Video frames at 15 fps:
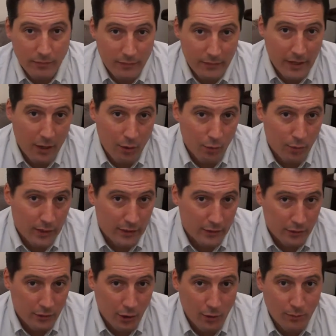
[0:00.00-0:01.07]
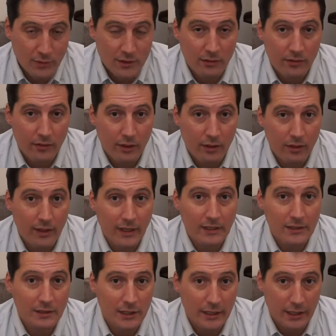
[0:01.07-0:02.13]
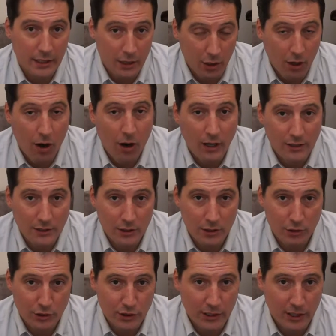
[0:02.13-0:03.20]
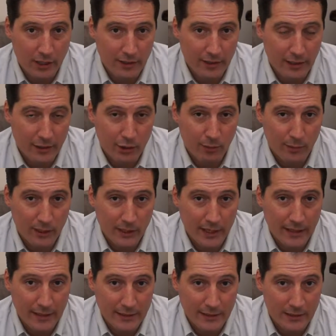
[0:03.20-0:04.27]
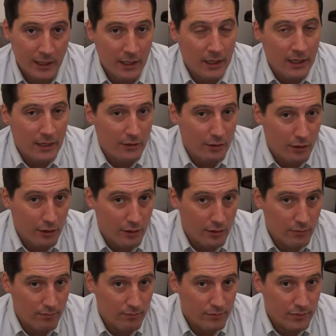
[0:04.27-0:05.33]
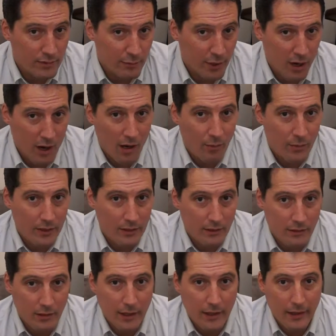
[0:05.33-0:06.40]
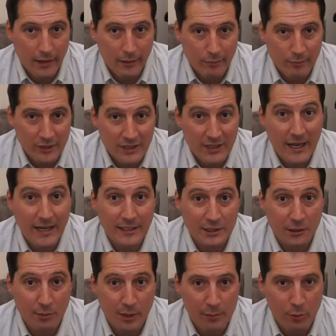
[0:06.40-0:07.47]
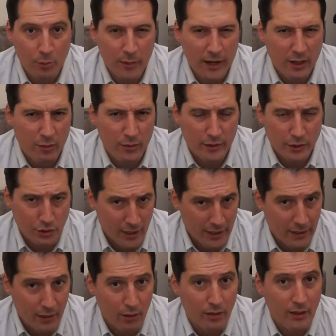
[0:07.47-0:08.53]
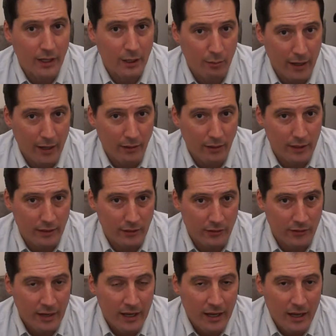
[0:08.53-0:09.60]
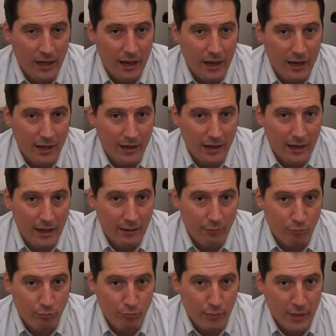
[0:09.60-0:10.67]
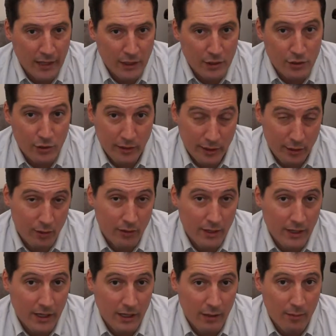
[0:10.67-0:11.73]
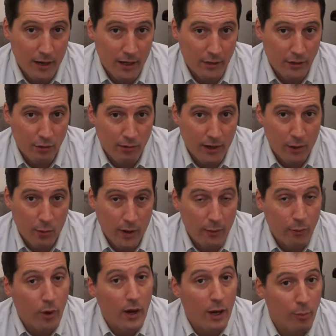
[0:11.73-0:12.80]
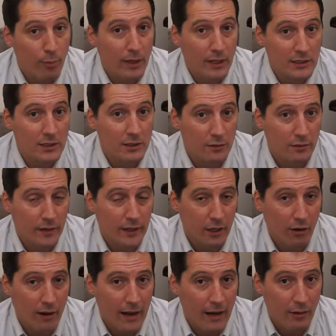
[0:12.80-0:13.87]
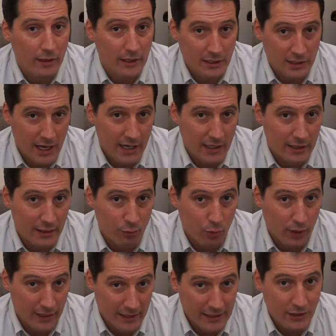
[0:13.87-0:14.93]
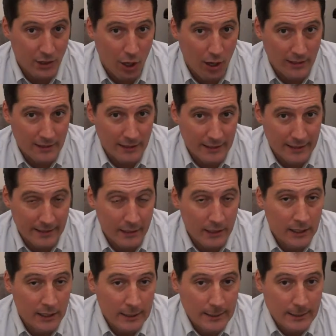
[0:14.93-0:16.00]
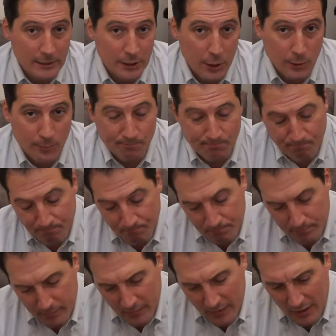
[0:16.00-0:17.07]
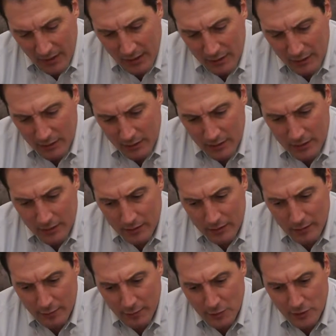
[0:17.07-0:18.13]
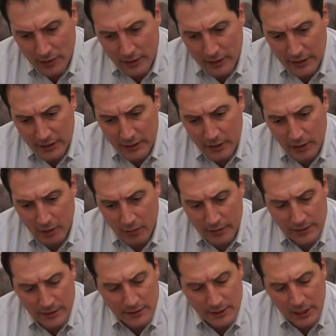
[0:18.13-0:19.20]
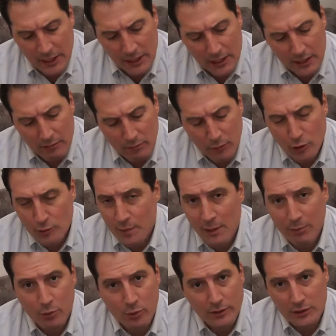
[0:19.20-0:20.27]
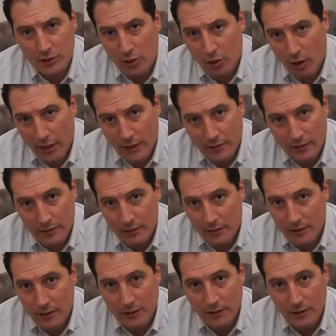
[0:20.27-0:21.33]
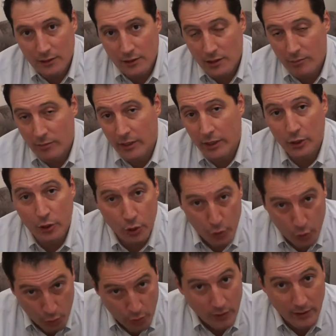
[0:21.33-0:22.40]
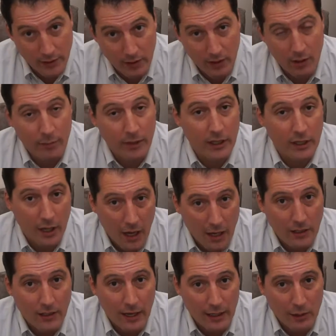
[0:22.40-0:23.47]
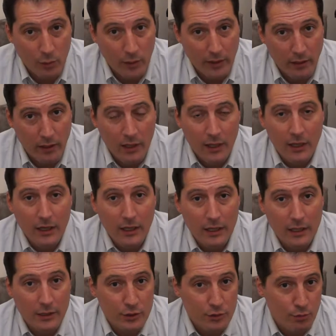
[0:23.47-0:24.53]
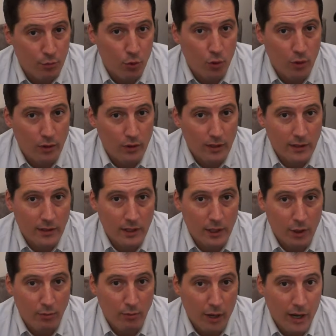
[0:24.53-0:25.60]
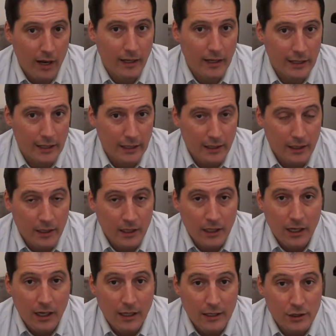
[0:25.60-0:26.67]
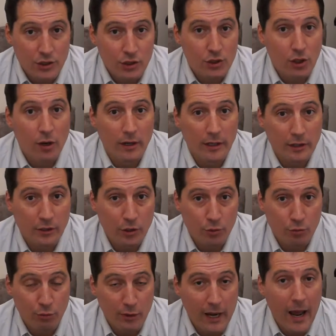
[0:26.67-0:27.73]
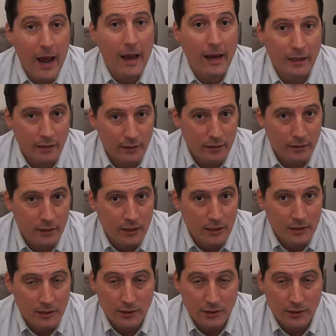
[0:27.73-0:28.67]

now, in terms of the things that can cause allergic contact dermatitis, there are some common mistakes that people make when they're trying to think about this, and making sure that you're thinking about it the right way will help us to figure out exactly what is causing it. So the first thing you need to know is, in most people, it's not that there's something new that they're coming into contact with. It is more that their body started to react to